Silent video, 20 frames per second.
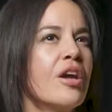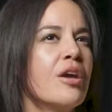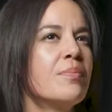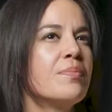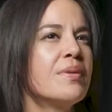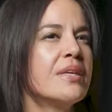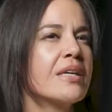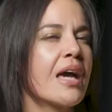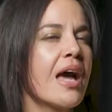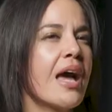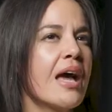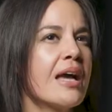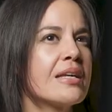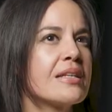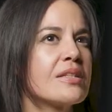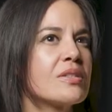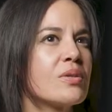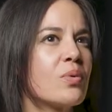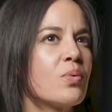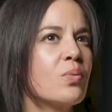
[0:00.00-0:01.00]

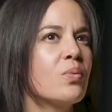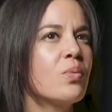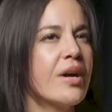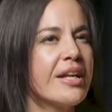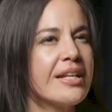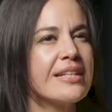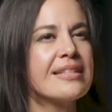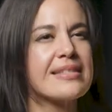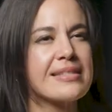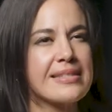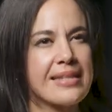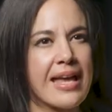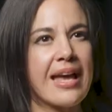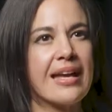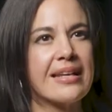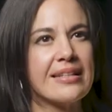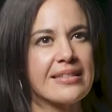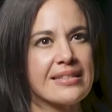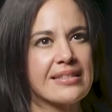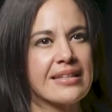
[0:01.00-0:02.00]
Because what it
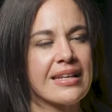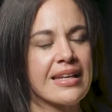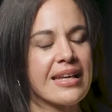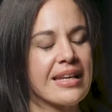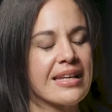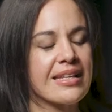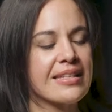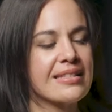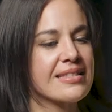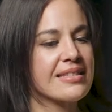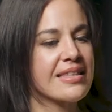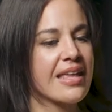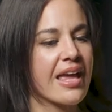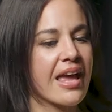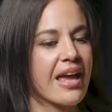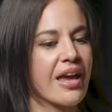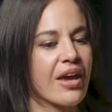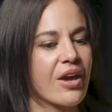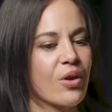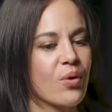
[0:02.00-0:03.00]
says is
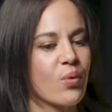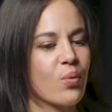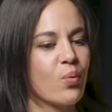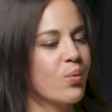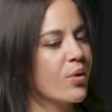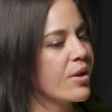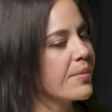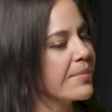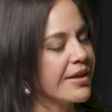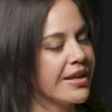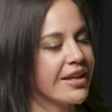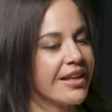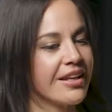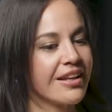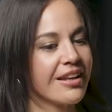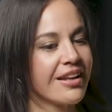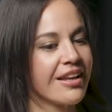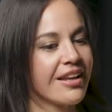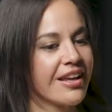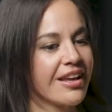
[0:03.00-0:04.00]
that
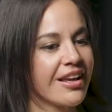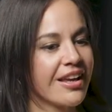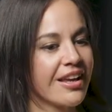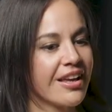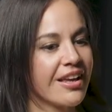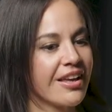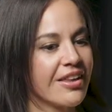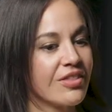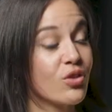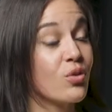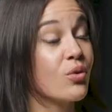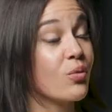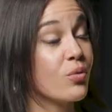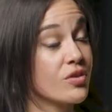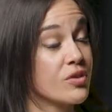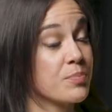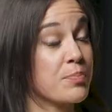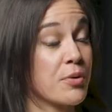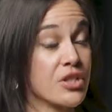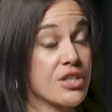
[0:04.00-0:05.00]
women,
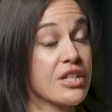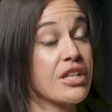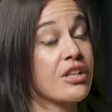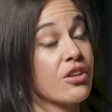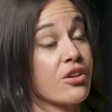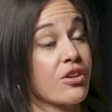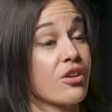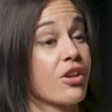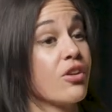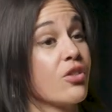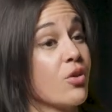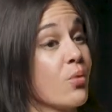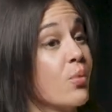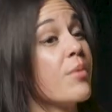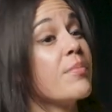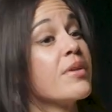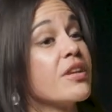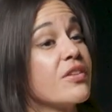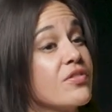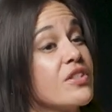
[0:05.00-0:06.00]
particularly the
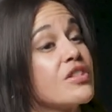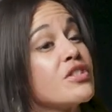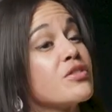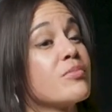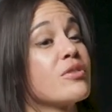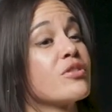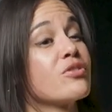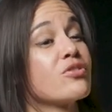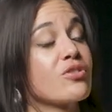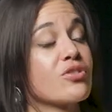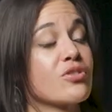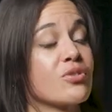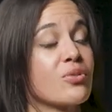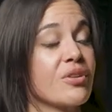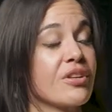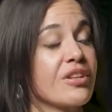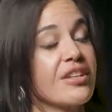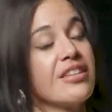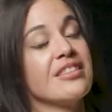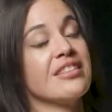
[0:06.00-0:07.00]
women of this mystery school
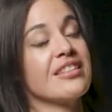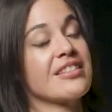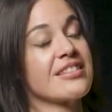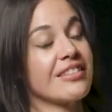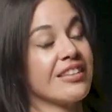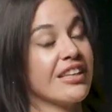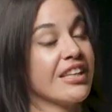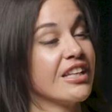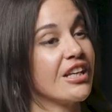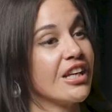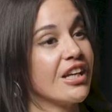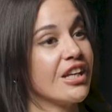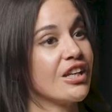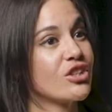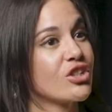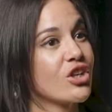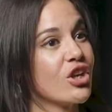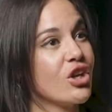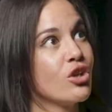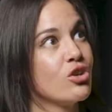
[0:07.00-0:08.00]
and in this
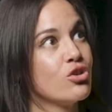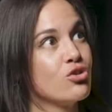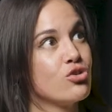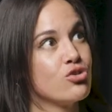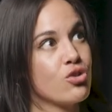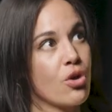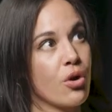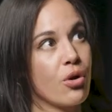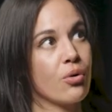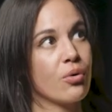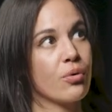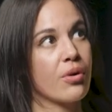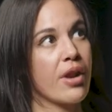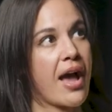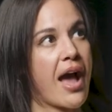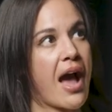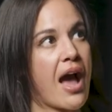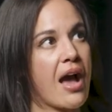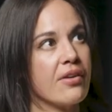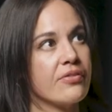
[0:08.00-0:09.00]
lineage, don't
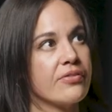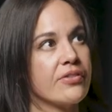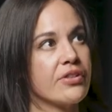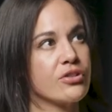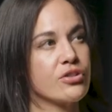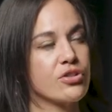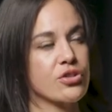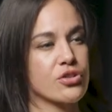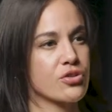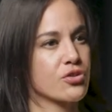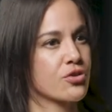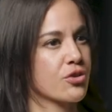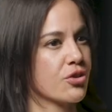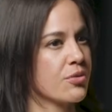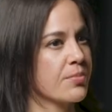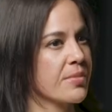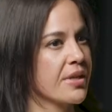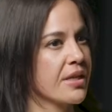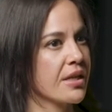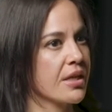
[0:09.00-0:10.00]
have
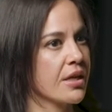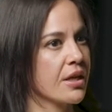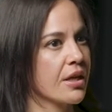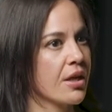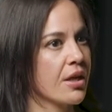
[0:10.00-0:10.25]
discernment